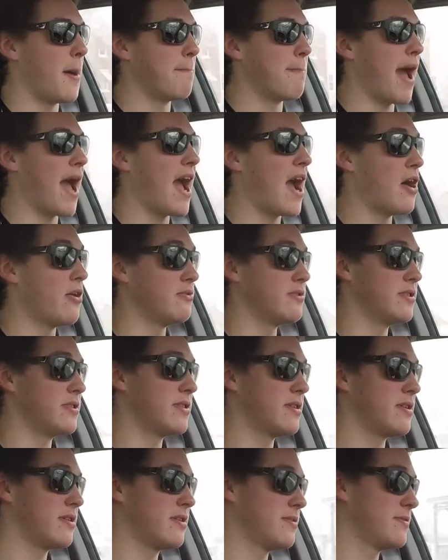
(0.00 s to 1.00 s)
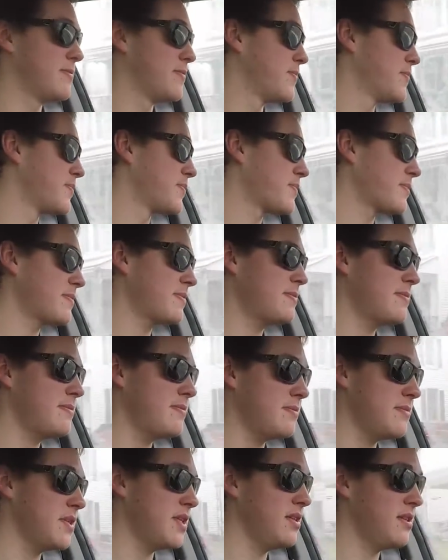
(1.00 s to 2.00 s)
pounds.
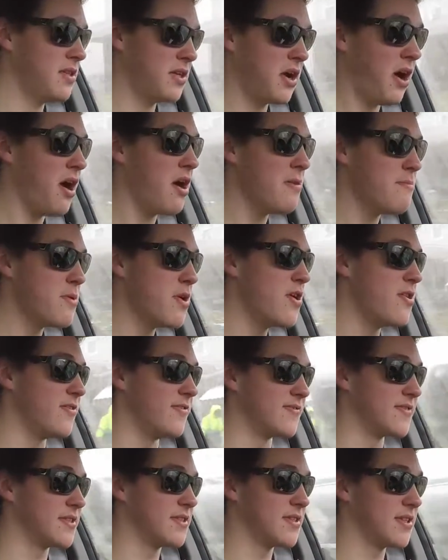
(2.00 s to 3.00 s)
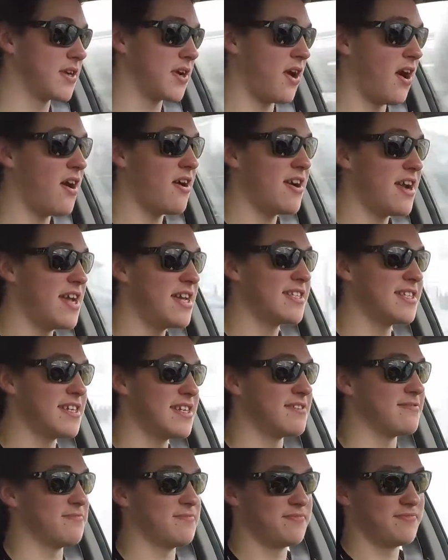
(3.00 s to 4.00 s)
The car moves. The car
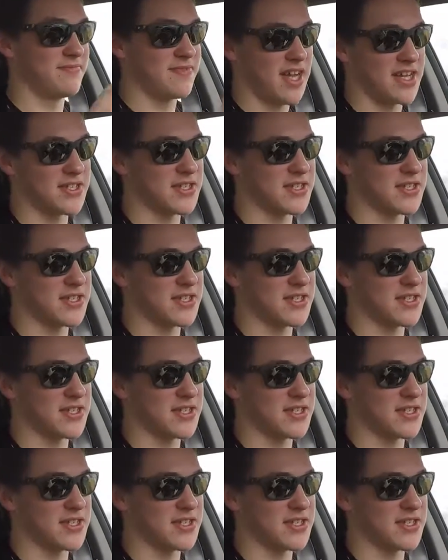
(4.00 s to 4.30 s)
isn't a